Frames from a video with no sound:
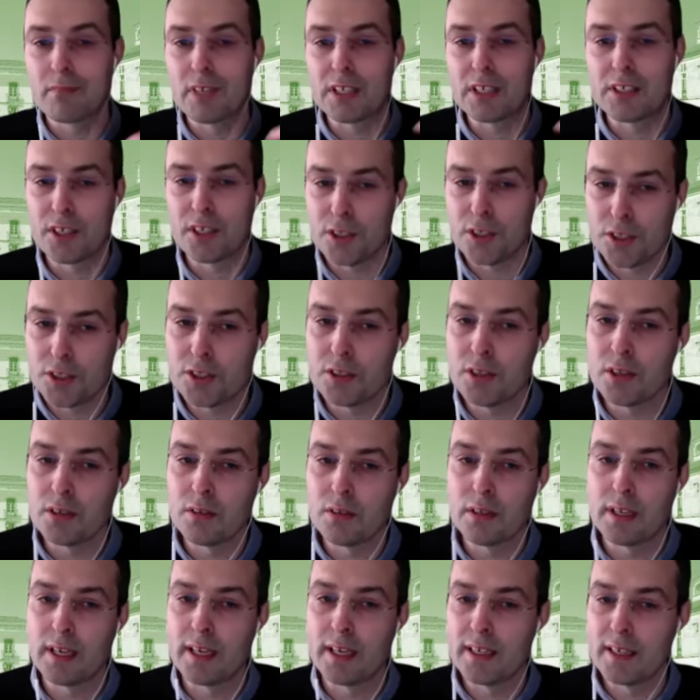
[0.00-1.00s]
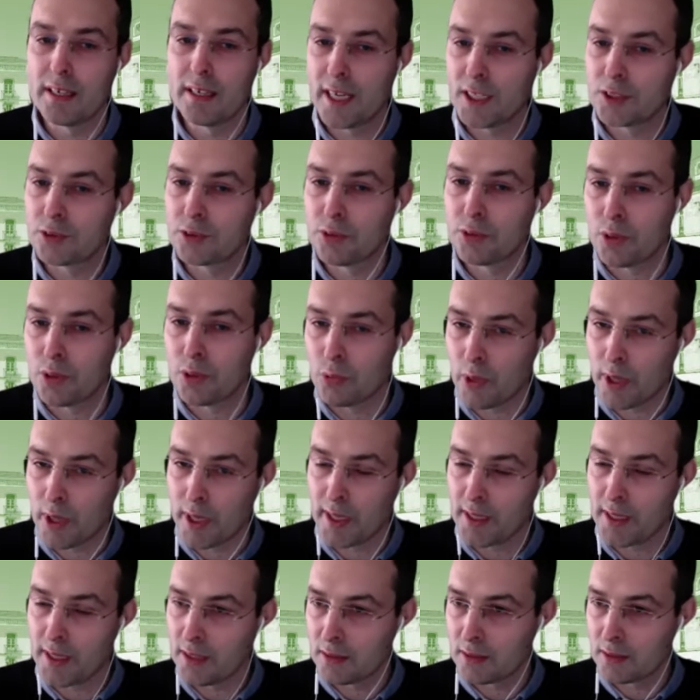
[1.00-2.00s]
traditional and natural
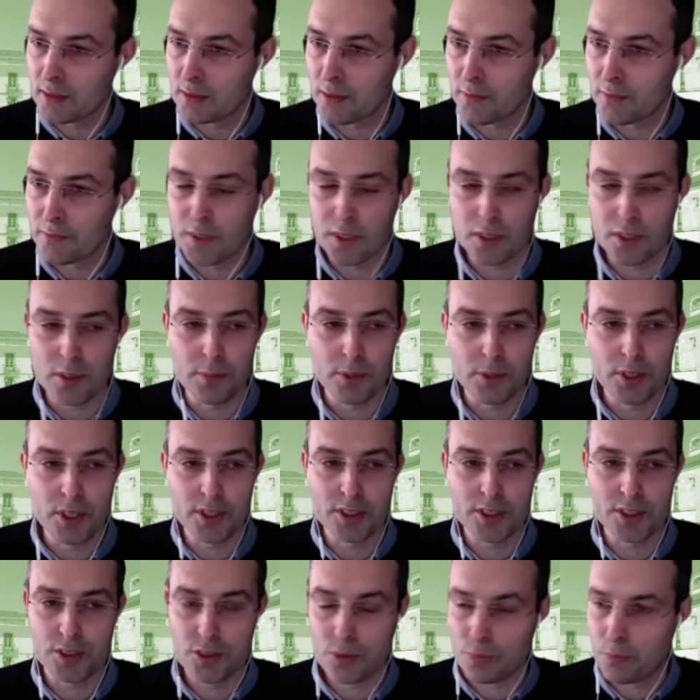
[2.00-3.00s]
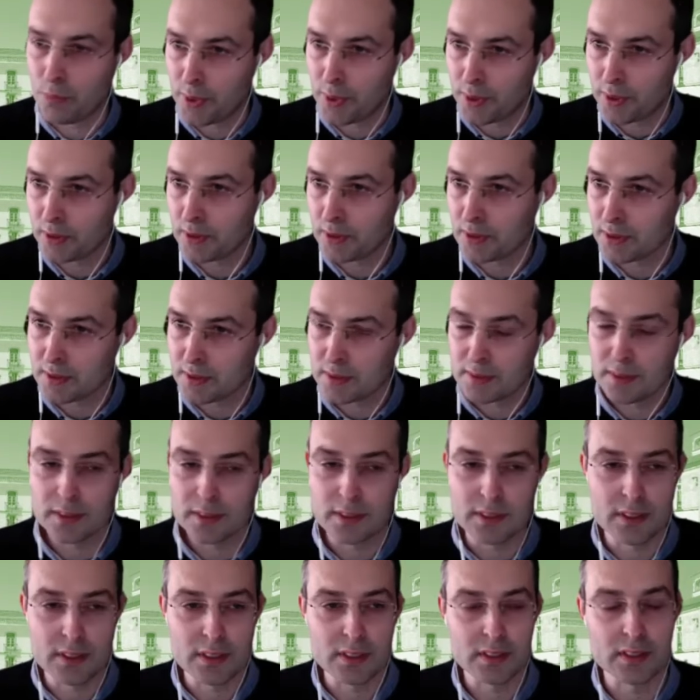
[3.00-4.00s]
way of the communities to build
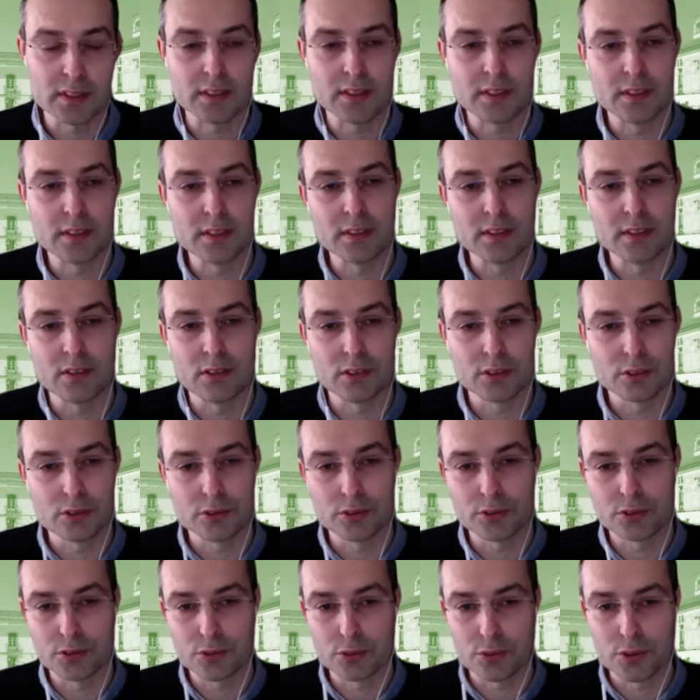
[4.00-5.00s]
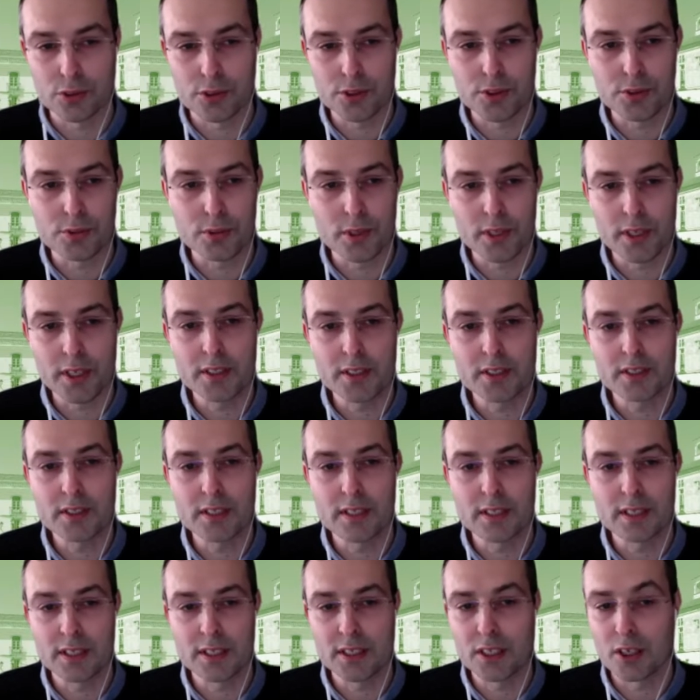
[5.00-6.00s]
or to construct,
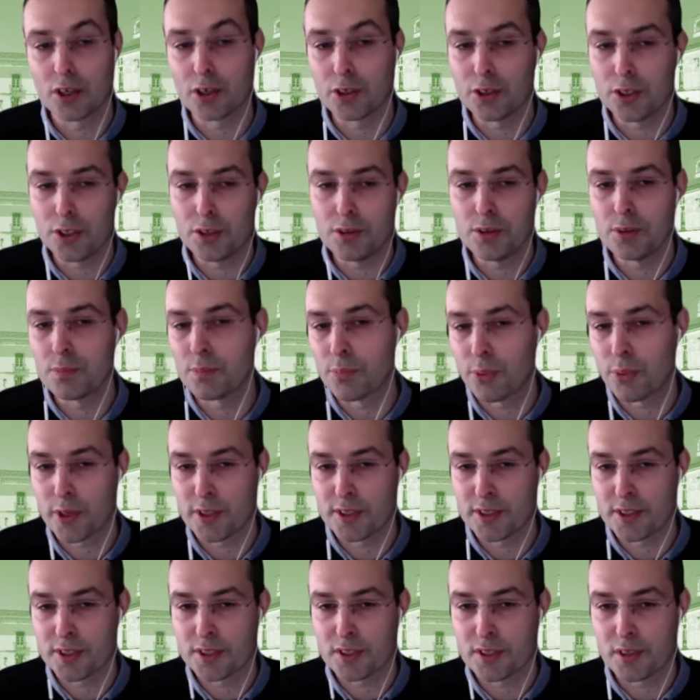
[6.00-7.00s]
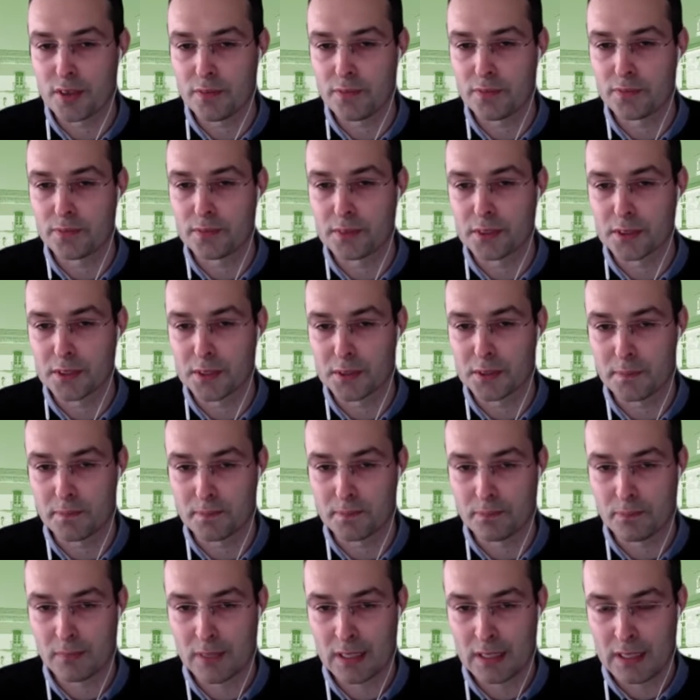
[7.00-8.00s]
and a continued process of
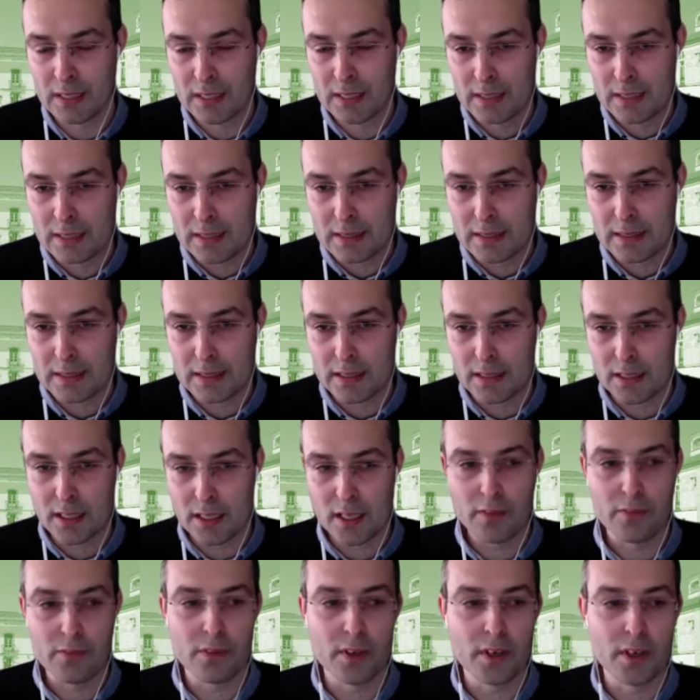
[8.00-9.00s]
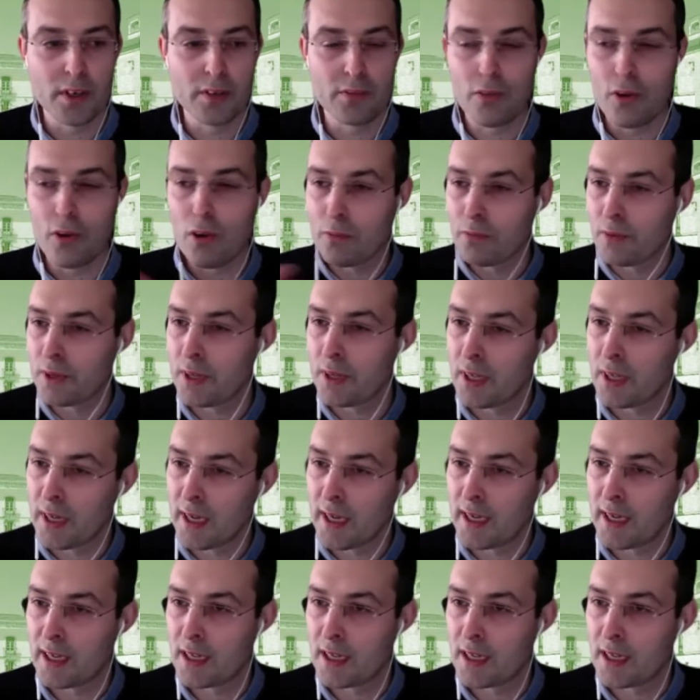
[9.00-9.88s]
evolving and